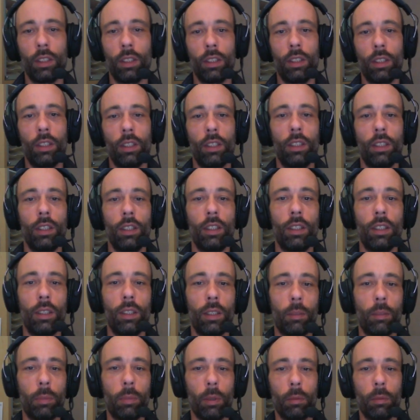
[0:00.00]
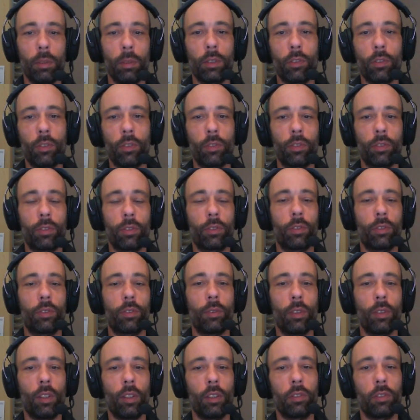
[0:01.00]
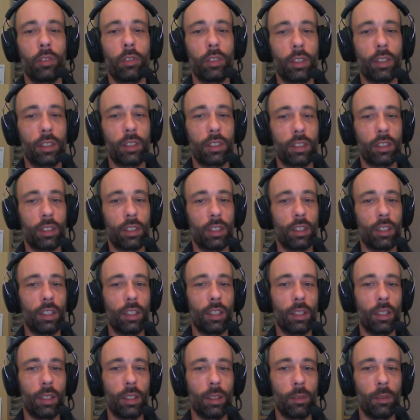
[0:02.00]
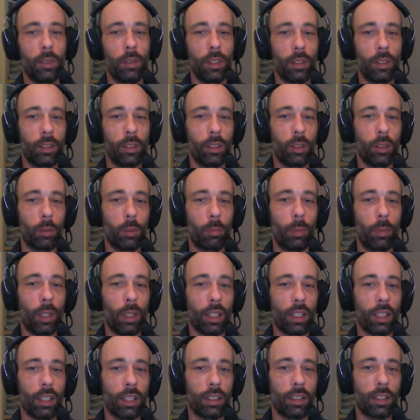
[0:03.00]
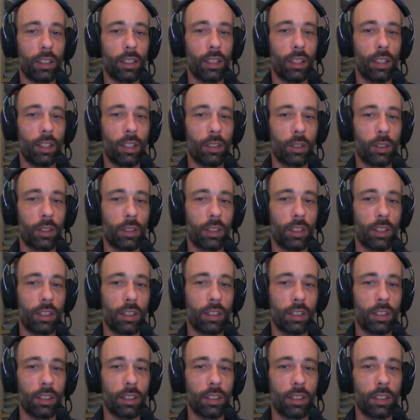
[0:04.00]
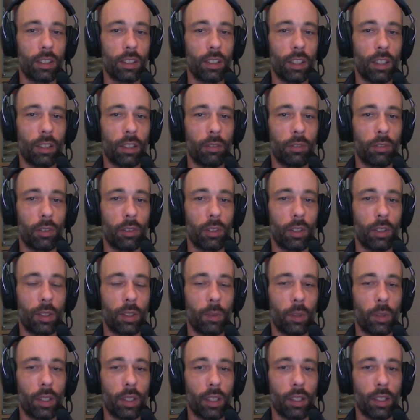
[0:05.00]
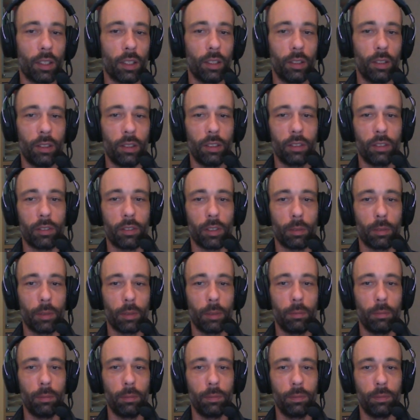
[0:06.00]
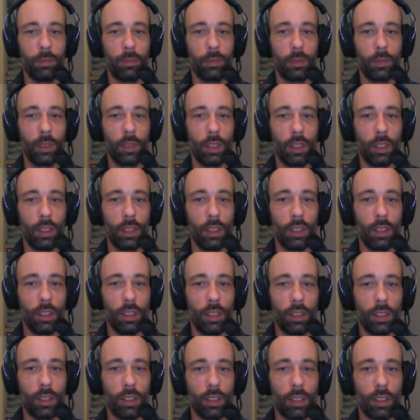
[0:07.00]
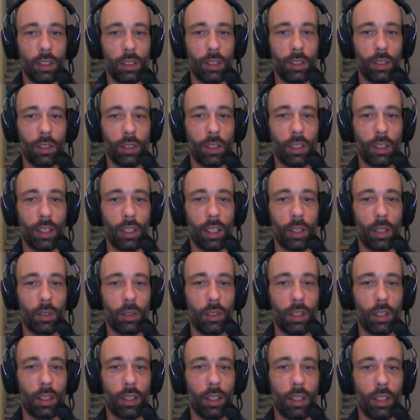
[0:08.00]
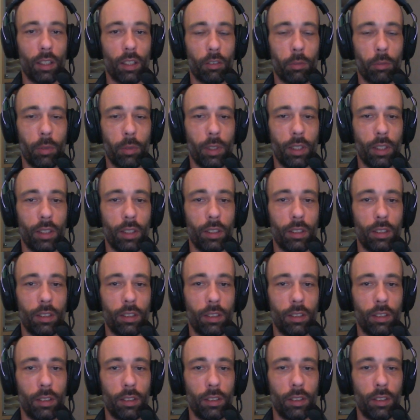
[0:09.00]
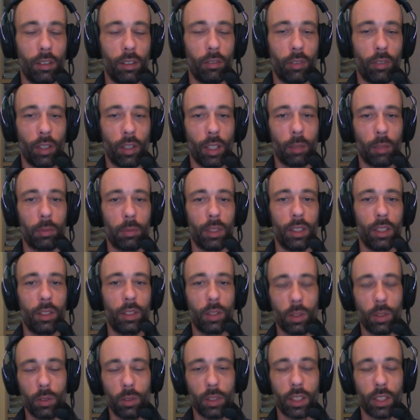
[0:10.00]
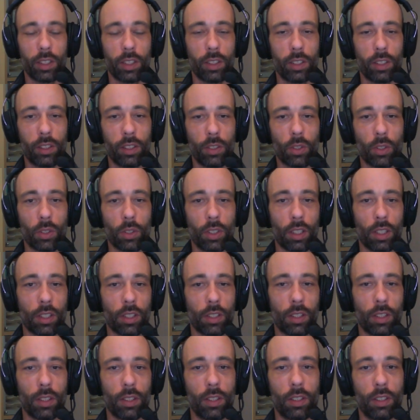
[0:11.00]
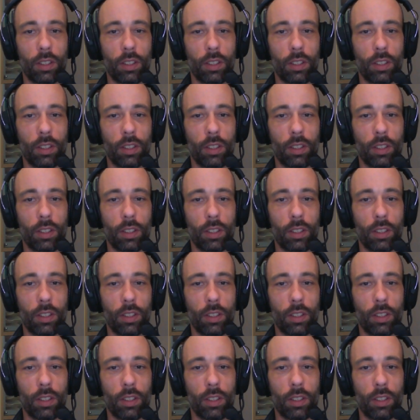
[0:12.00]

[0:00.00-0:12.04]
And the problem is often that we don't look back at our successes, and therefore we cannot learn from them or how they have been developed into this success.